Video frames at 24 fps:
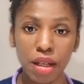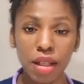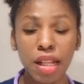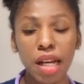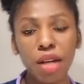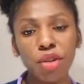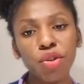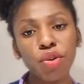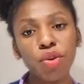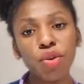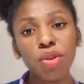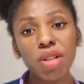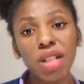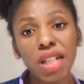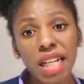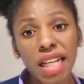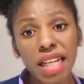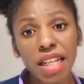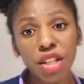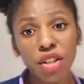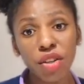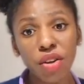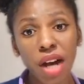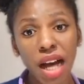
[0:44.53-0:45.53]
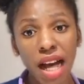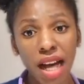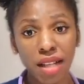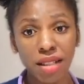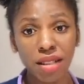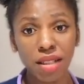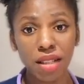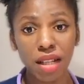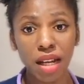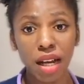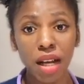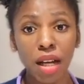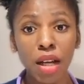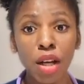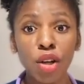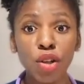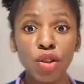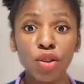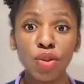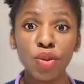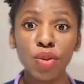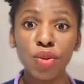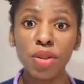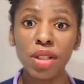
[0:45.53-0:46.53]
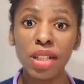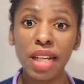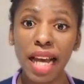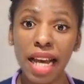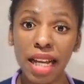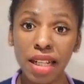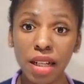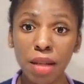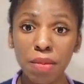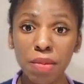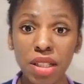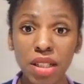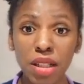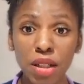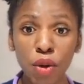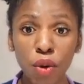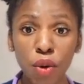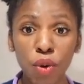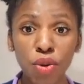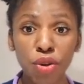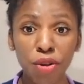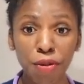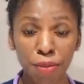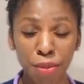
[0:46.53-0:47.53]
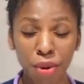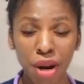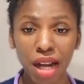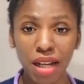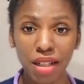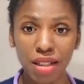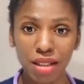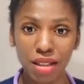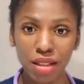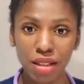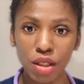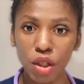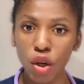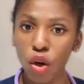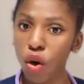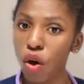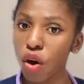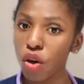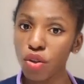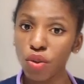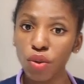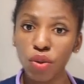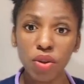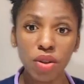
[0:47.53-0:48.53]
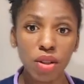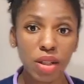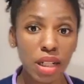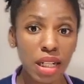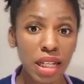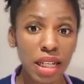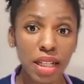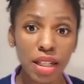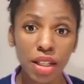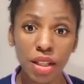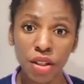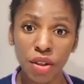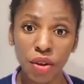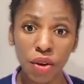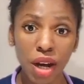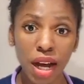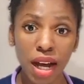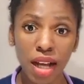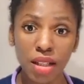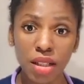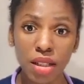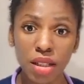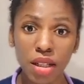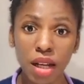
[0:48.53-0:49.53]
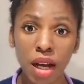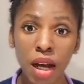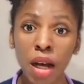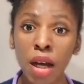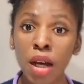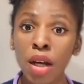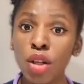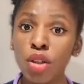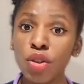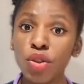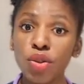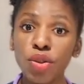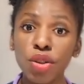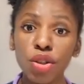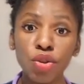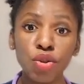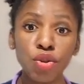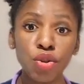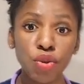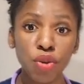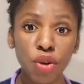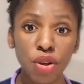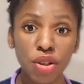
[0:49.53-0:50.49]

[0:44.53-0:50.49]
Now, you could link your answer to the NMC code of practice, or you could link your answer to the